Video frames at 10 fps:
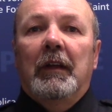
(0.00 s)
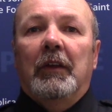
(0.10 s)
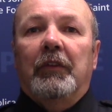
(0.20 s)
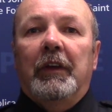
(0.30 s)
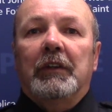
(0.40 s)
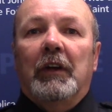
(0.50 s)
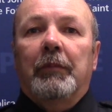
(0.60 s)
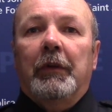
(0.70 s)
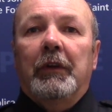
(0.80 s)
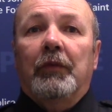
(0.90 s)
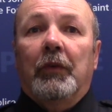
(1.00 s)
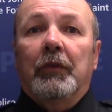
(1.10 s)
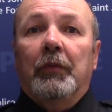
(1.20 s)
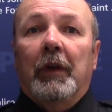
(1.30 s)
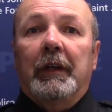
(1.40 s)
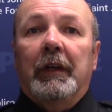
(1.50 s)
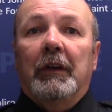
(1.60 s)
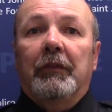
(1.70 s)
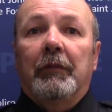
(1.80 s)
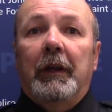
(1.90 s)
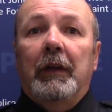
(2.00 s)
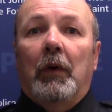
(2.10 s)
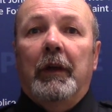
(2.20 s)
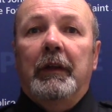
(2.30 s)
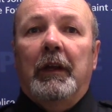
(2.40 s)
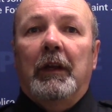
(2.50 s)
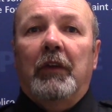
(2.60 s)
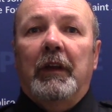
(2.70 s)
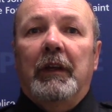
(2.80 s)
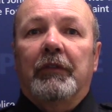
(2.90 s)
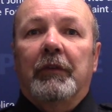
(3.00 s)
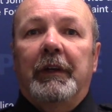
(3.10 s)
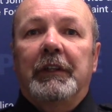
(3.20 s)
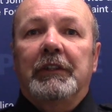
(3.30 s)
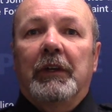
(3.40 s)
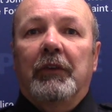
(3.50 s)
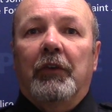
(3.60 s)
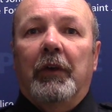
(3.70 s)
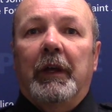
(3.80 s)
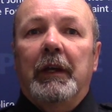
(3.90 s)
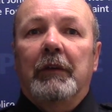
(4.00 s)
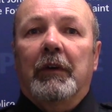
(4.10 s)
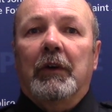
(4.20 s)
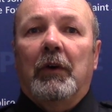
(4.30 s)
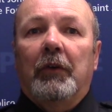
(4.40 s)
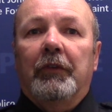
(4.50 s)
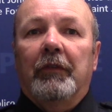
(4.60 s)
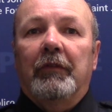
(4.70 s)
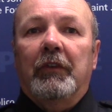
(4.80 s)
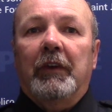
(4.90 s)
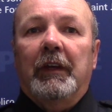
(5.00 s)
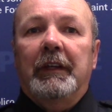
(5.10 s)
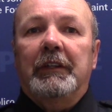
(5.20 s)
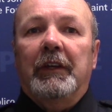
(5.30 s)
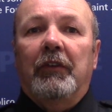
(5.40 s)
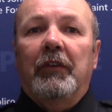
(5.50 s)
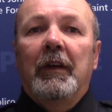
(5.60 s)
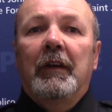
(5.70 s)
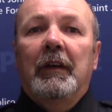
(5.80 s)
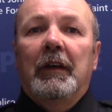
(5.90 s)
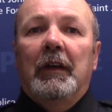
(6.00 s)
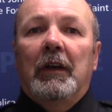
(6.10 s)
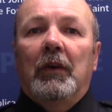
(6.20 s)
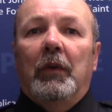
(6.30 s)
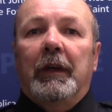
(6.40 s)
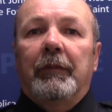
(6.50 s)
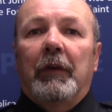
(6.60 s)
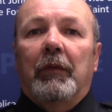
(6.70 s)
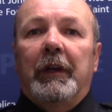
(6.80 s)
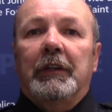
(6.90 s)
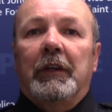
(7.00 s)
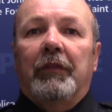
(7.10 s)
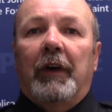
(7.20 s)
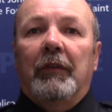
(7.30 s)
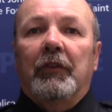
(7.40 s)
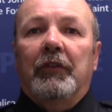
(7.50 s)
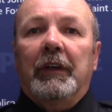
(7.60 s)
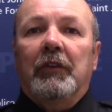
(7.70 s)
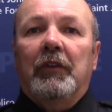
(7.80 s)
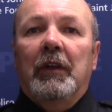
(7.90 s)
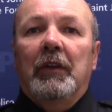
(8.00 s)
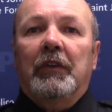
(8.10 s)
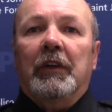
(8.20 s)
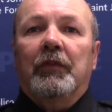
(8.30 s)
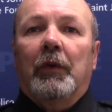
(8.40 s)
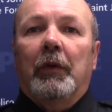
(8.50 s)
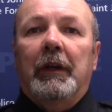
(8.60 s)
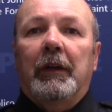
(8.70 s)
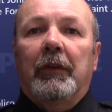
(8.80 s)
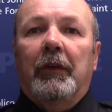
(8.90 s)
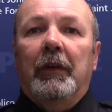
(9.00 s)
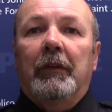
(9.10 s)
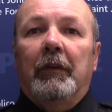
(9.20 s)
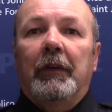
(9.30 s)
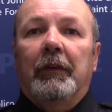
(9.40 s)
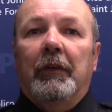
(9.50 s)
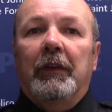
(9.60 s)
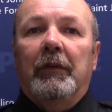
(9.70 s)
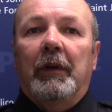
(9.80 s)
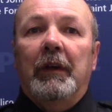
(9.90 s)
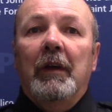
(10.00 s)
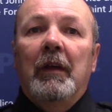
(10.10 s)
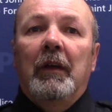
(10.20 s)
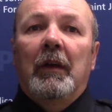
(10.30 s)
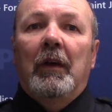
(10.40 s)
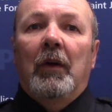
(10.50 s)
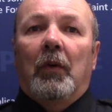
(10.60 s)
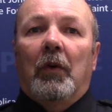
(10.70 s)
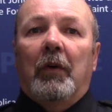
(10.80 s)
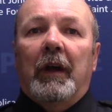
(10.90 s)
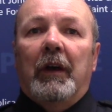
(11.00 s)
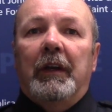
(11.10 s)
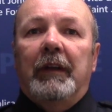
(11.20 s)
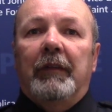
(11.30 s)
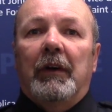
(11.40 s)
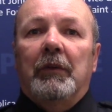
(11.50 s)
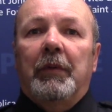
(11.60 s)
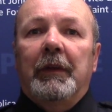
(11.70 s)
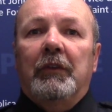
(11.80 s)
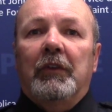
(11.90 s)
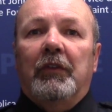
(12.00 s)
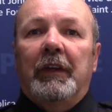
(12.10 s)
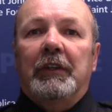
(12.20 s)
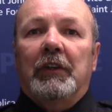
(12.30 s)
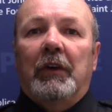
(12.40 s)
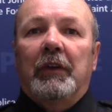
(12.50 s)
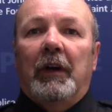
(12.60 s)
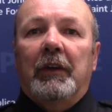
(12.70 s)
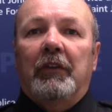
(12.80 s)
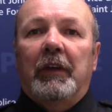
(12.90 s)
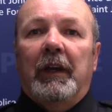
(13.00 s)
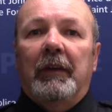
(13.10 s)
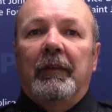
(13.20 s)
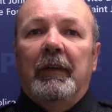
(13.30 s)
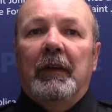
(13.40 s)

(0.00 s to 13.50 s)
The St. John Police Force would like to hear from anyone that has any information concerning any of our calls or investigations. We can be reached at 506-648-3333 or at our email, police@stjohn.ca.